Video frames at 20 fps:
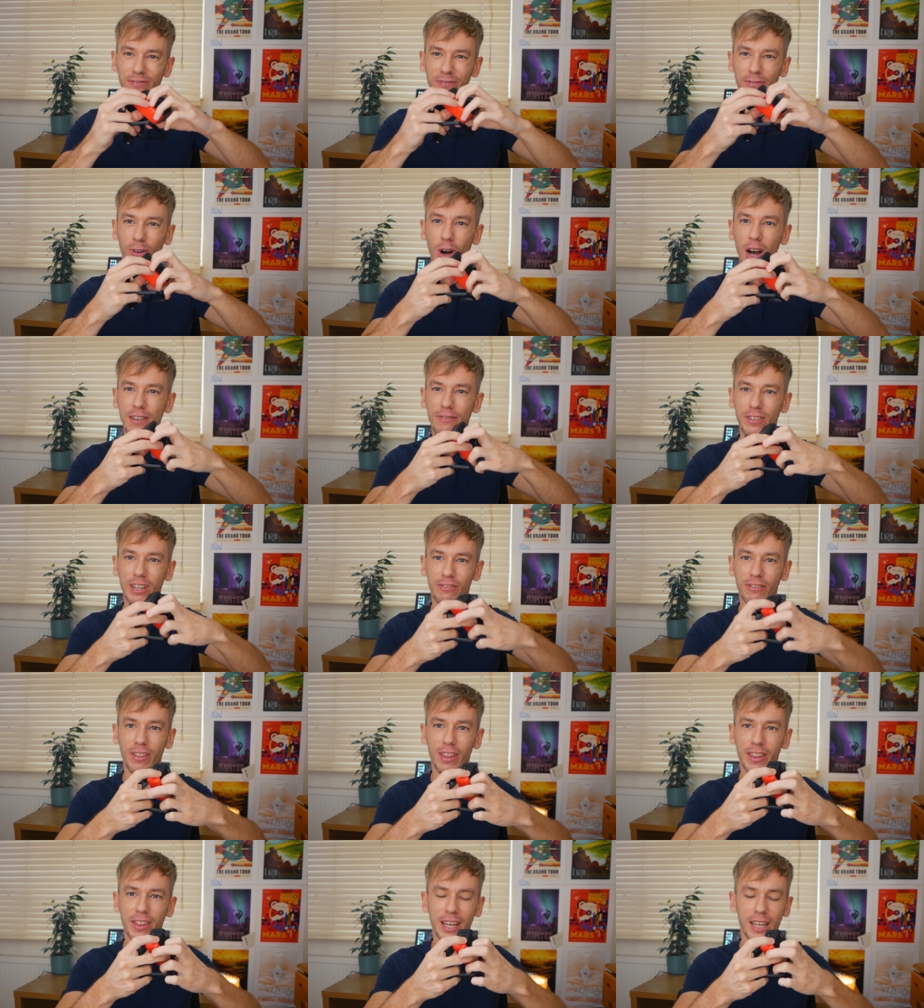5
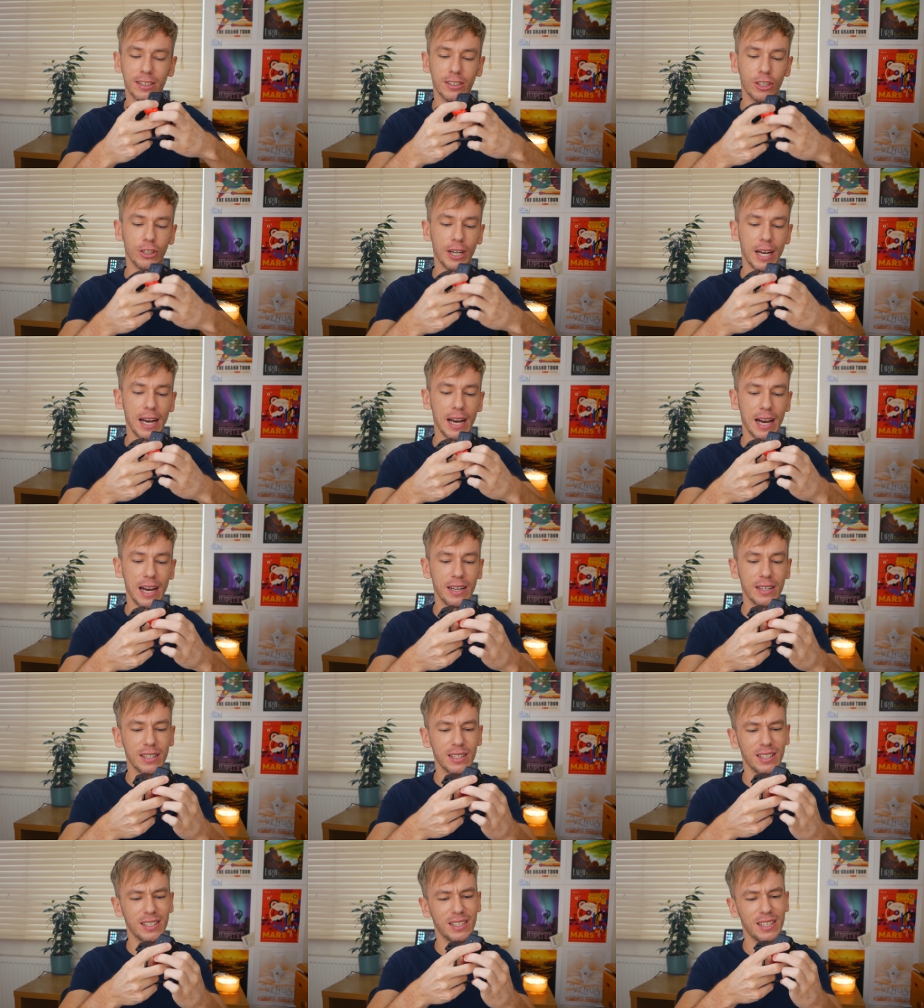different things in your hand
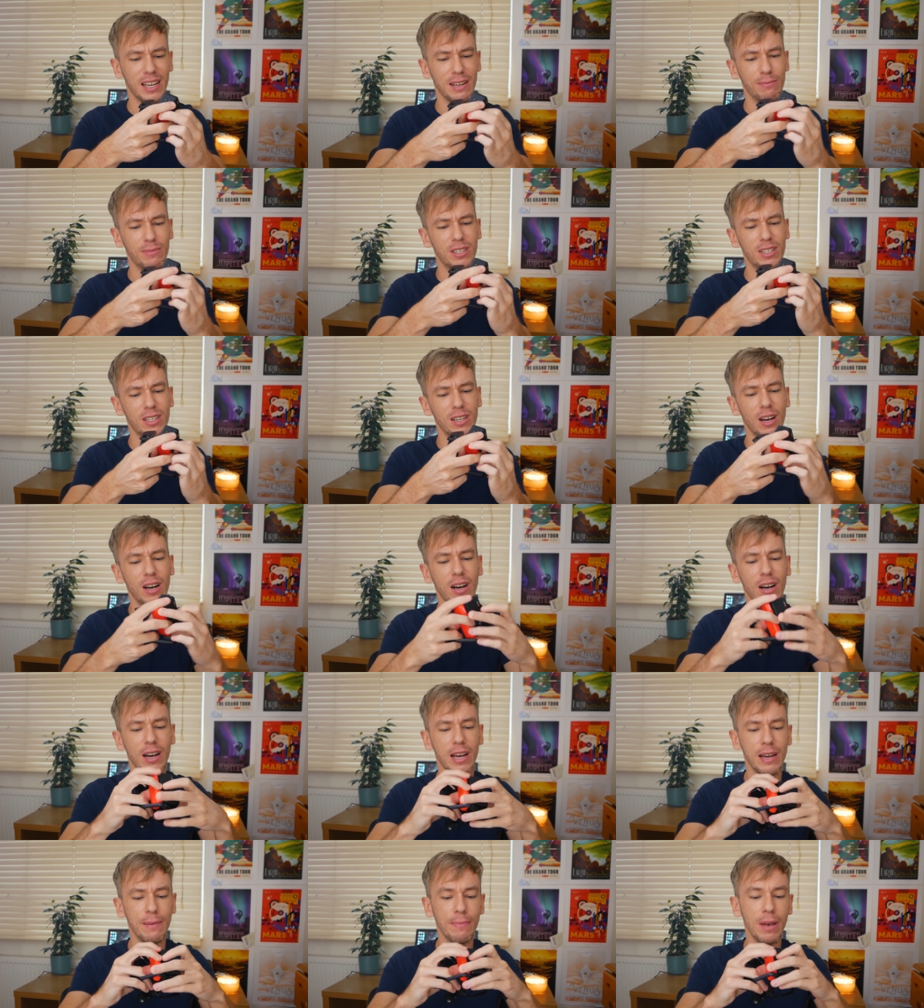at the same
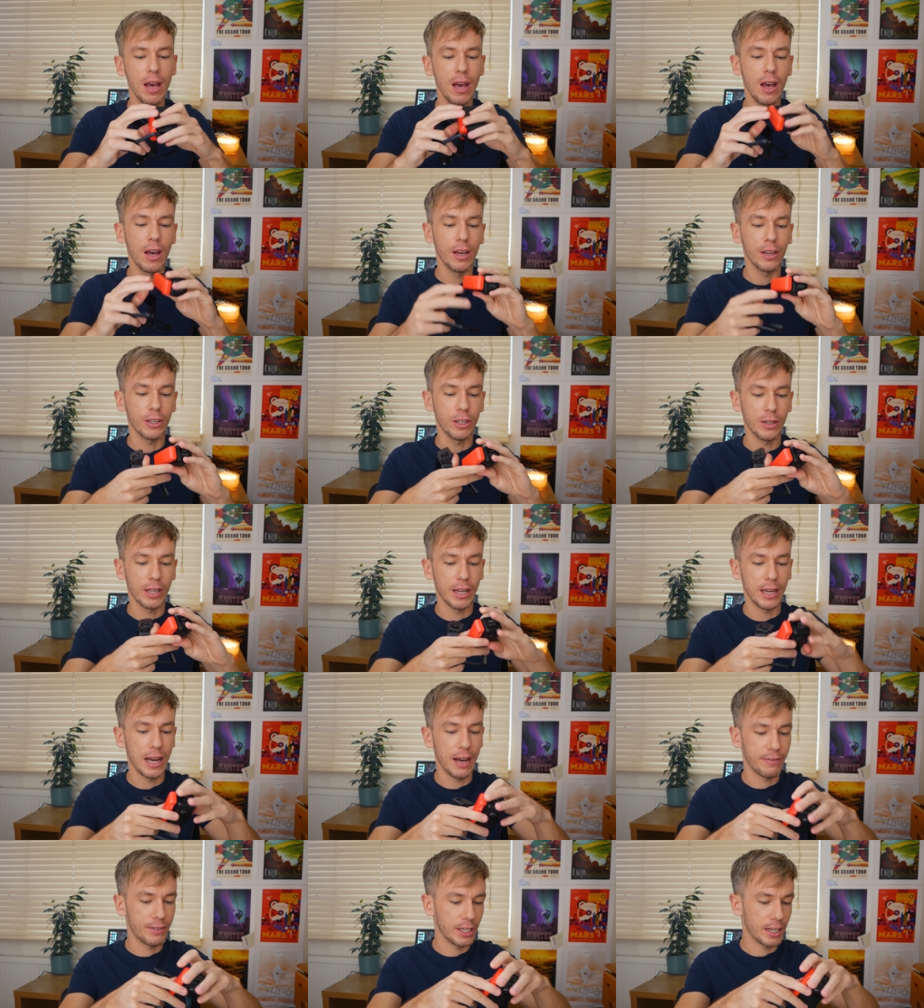time. You then
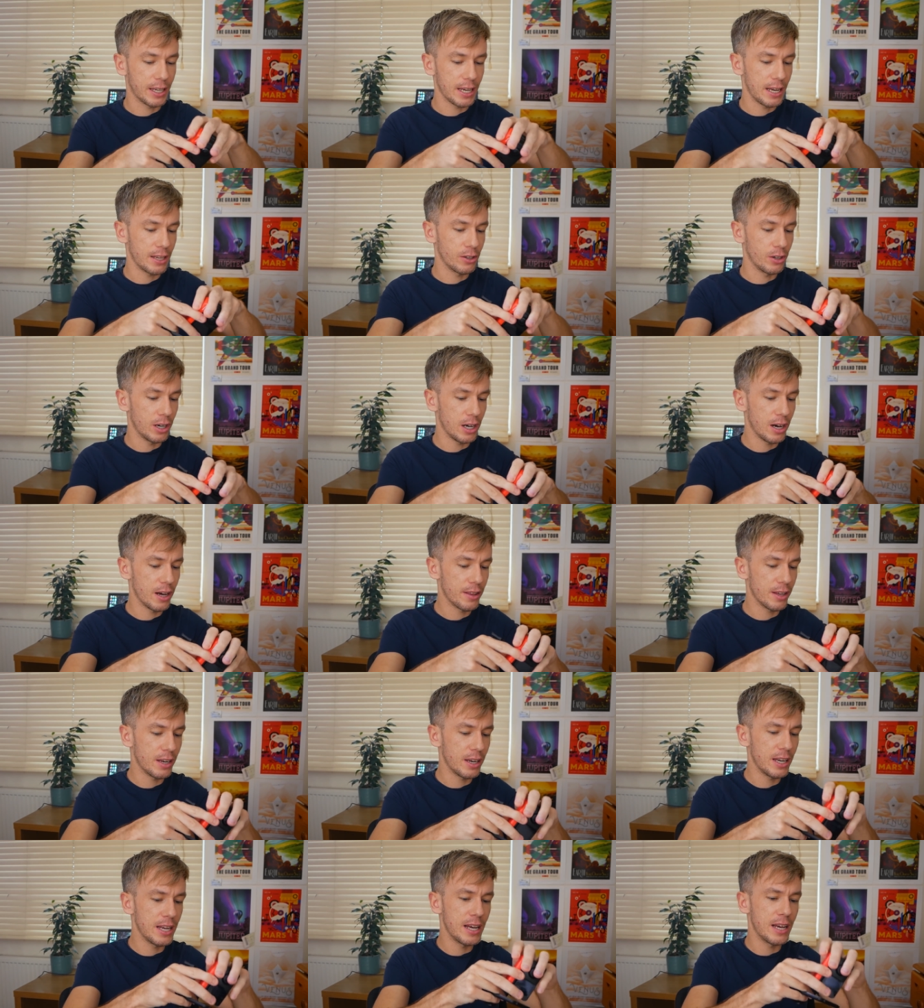have to get your
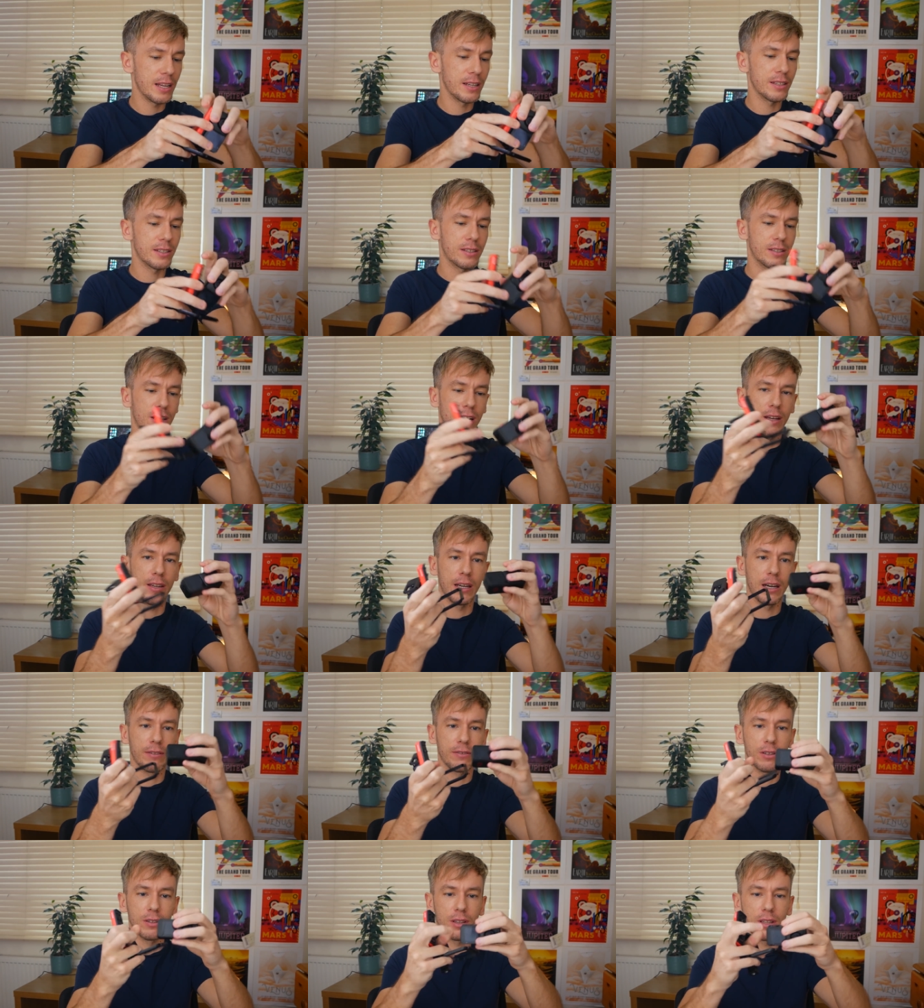other lens, like
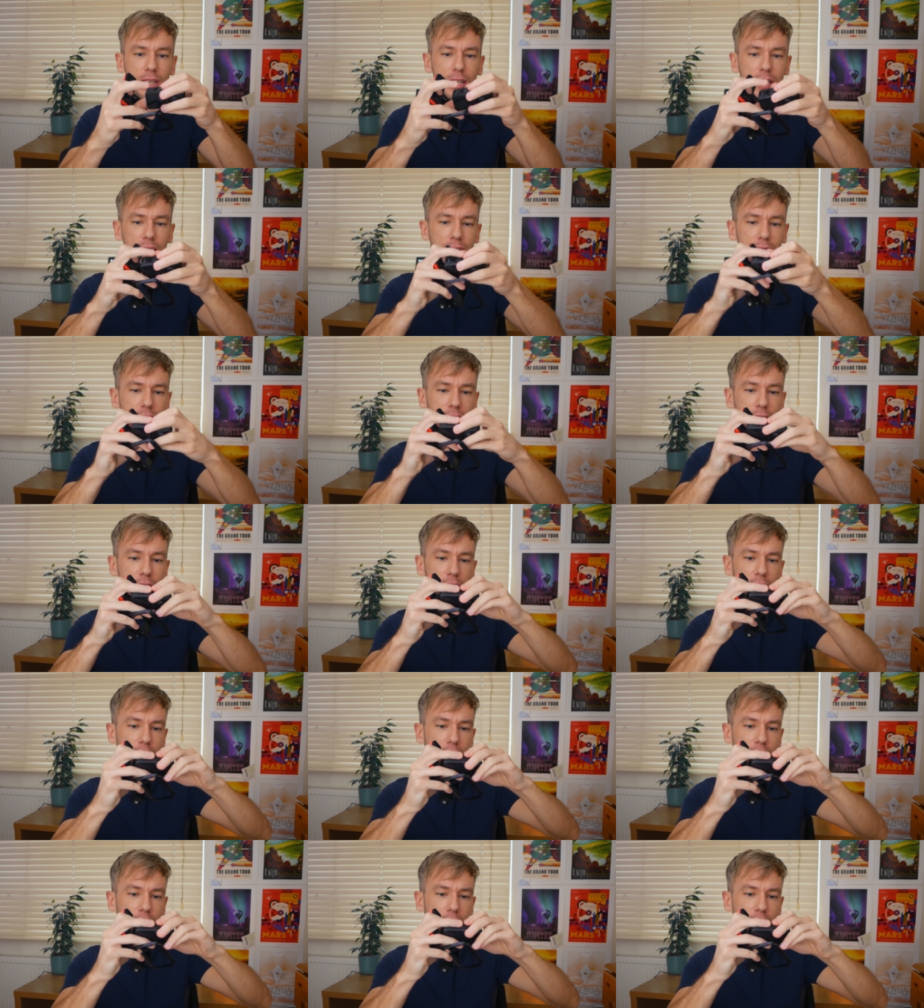now I've got this.